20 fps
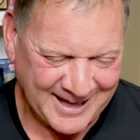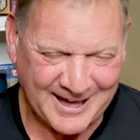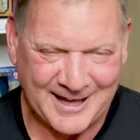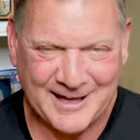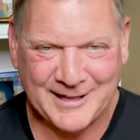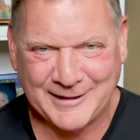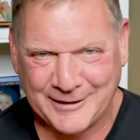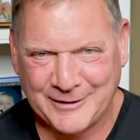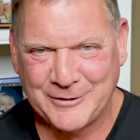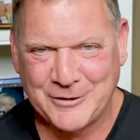
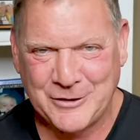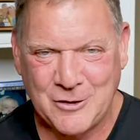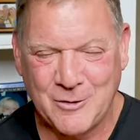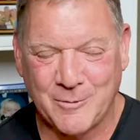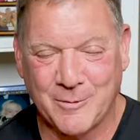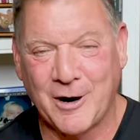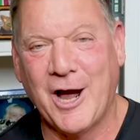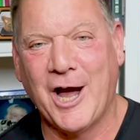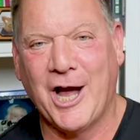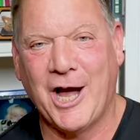a little
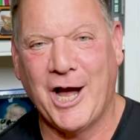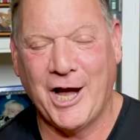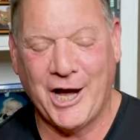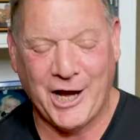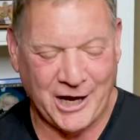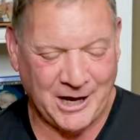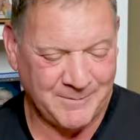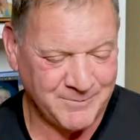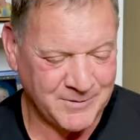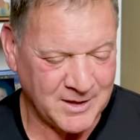humor,
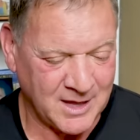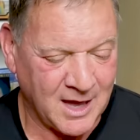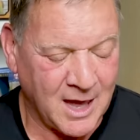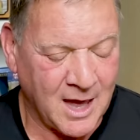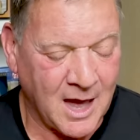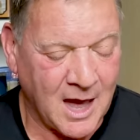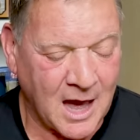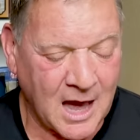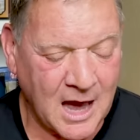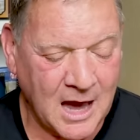haha.
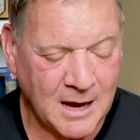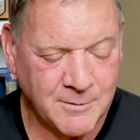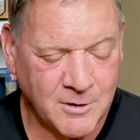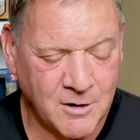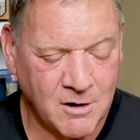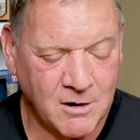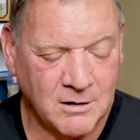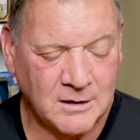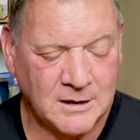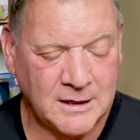I'm
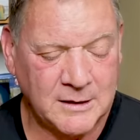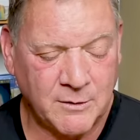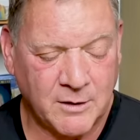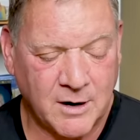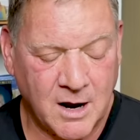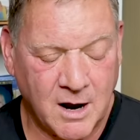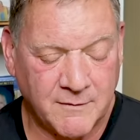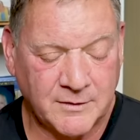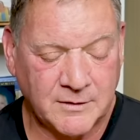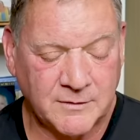currently
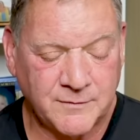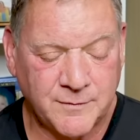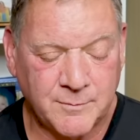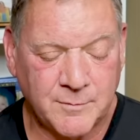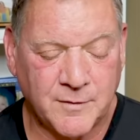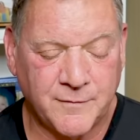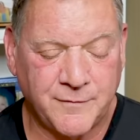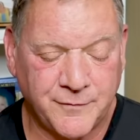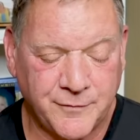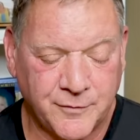recovering
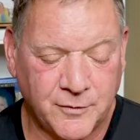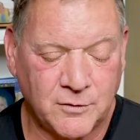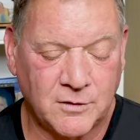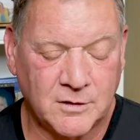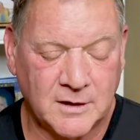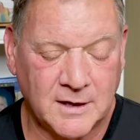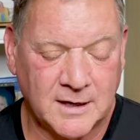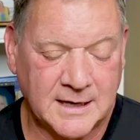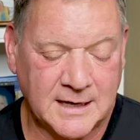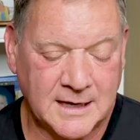from a
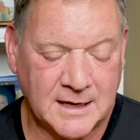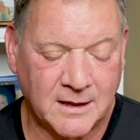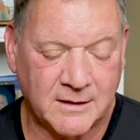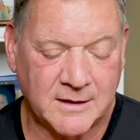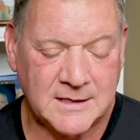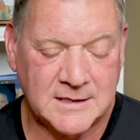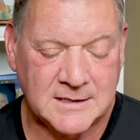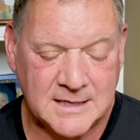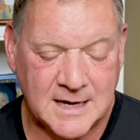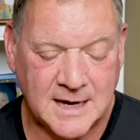full
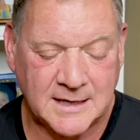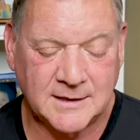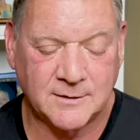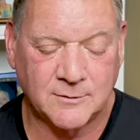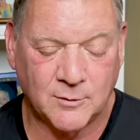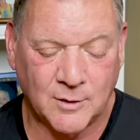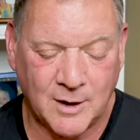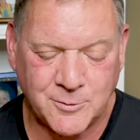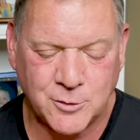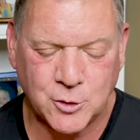Achilles
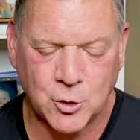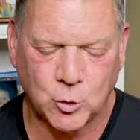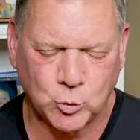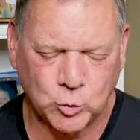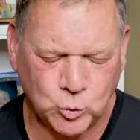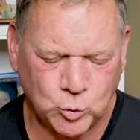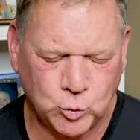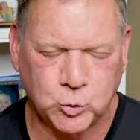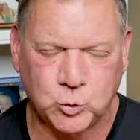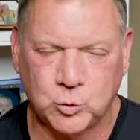tendon rupture.
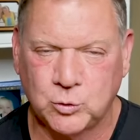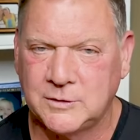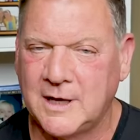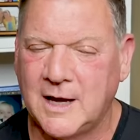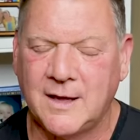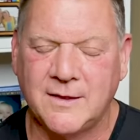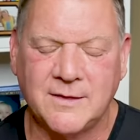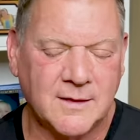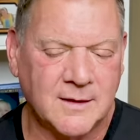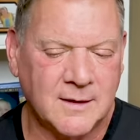Oof,
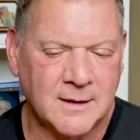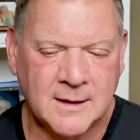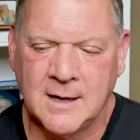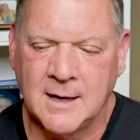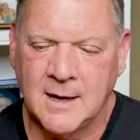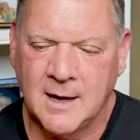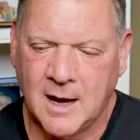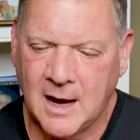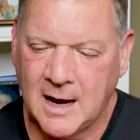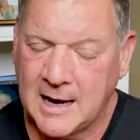that,
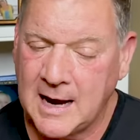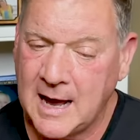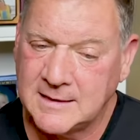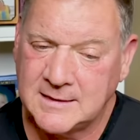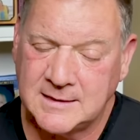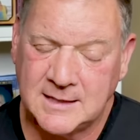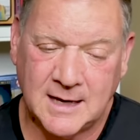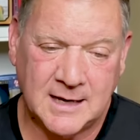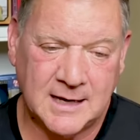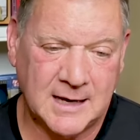I got to
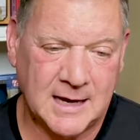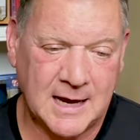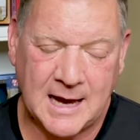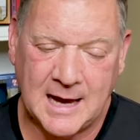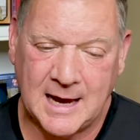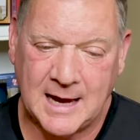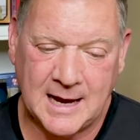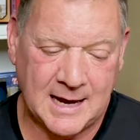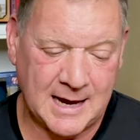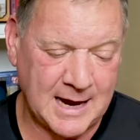tell you,
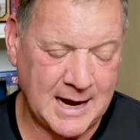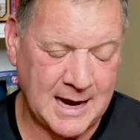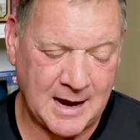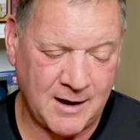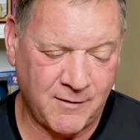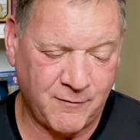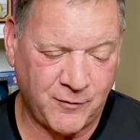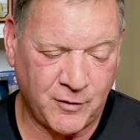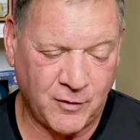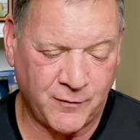
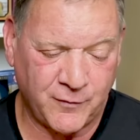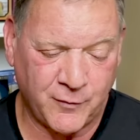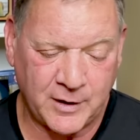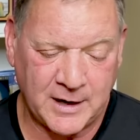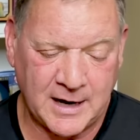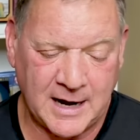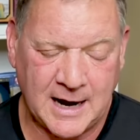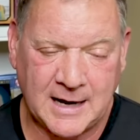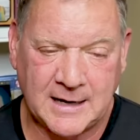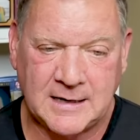I, I, feel for
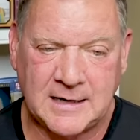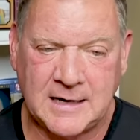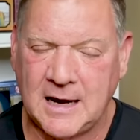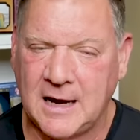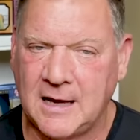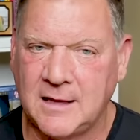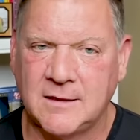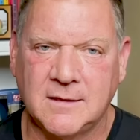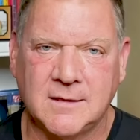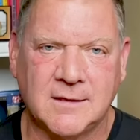you, Andy,
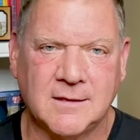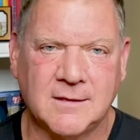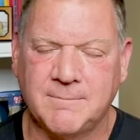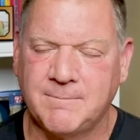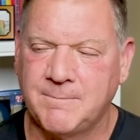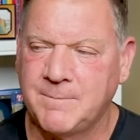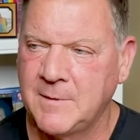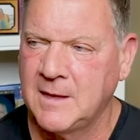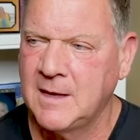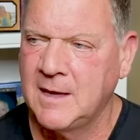and
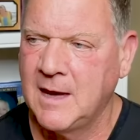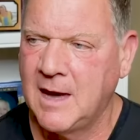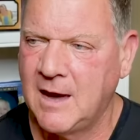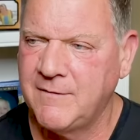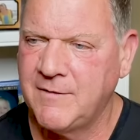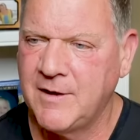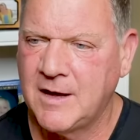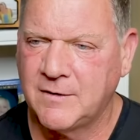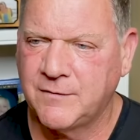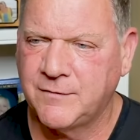
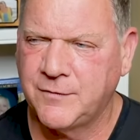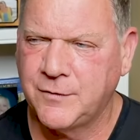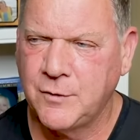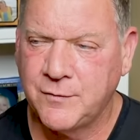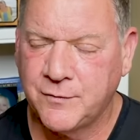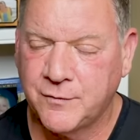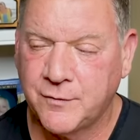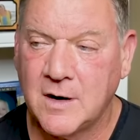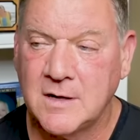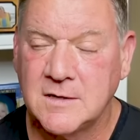I've had a
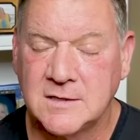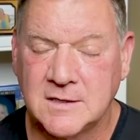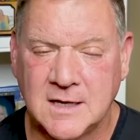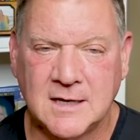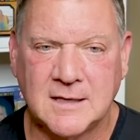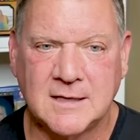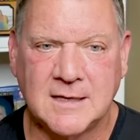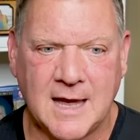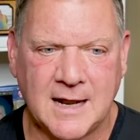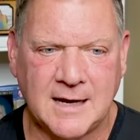few friends
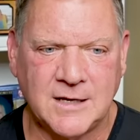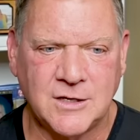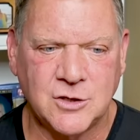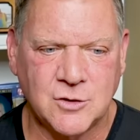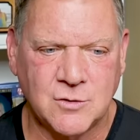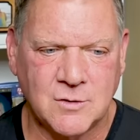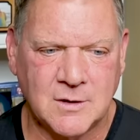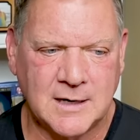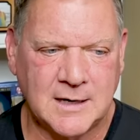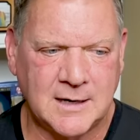get that
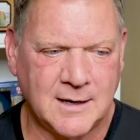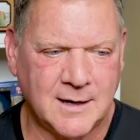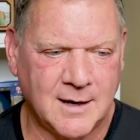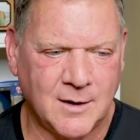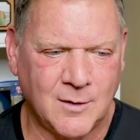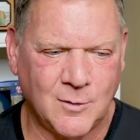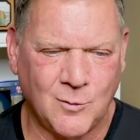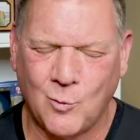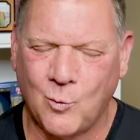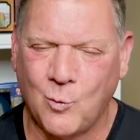injury,
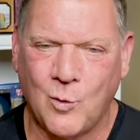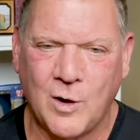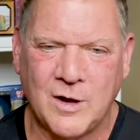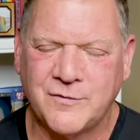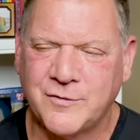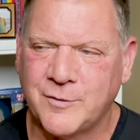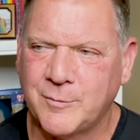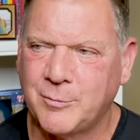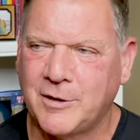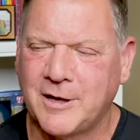uh,
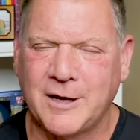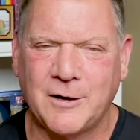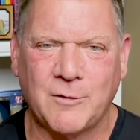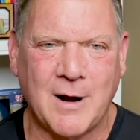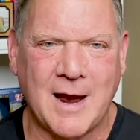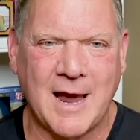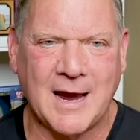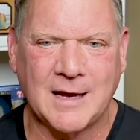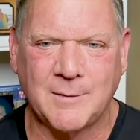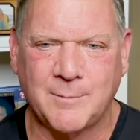one from playing
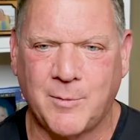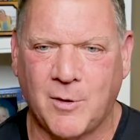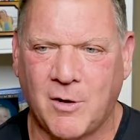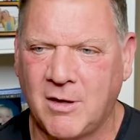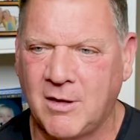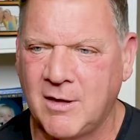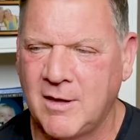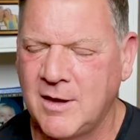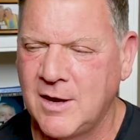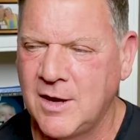
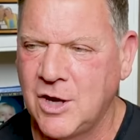racquetball,